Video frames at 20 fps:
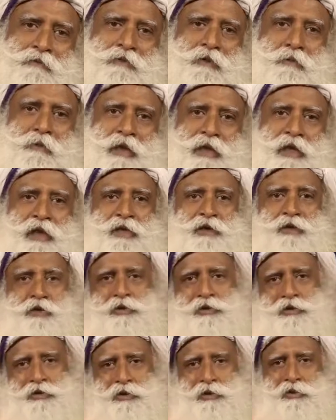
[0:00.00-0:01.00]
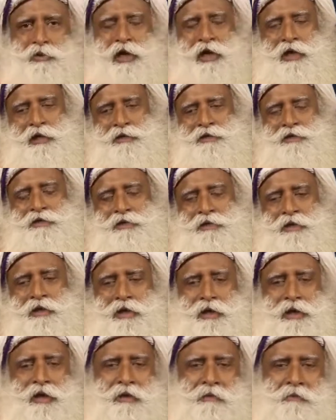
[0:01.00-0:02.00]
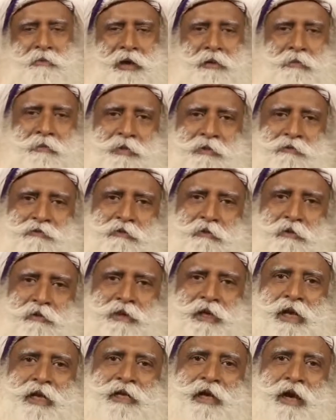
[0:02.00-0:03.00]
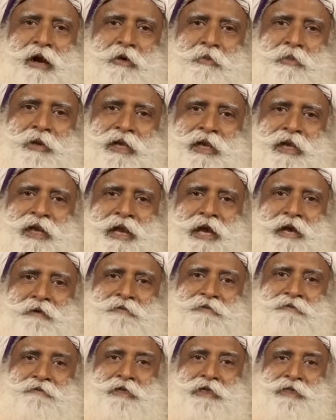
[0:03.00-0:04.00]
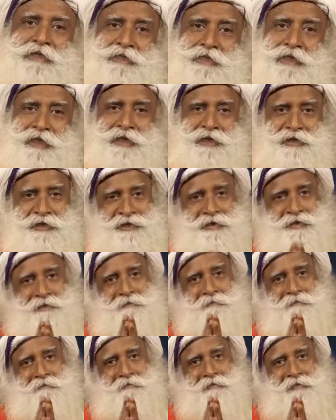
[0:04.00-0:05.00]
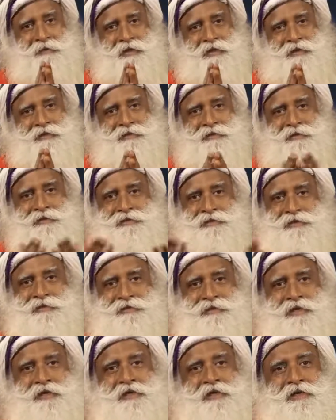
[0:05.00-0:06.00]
we may get used to the virus. But before that, how many lives will it take? This is